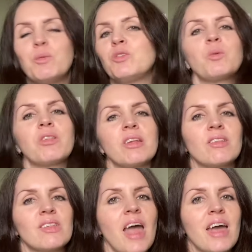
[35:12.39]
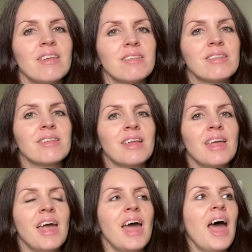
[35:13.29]
which was success,
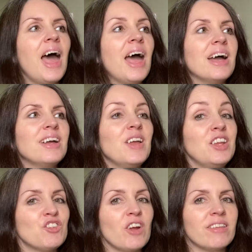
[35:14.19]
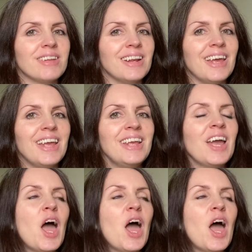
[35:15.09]
interestingly.